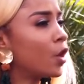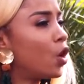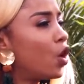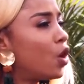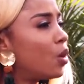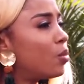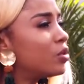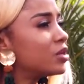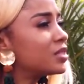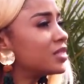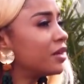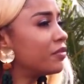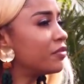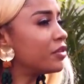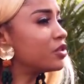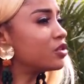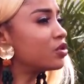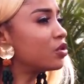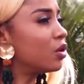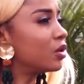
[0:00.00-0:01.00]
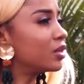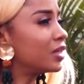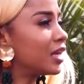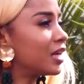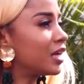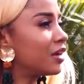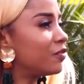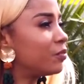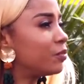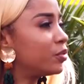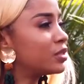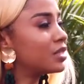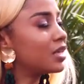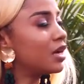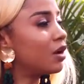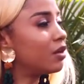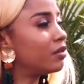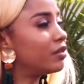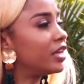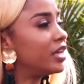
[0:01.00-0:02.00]
almost every song that I've put
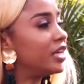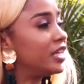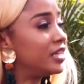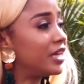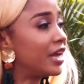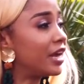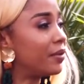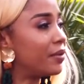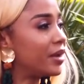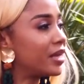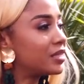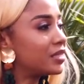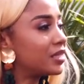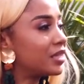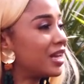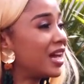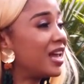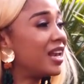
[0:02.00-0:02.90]
out there, he directed,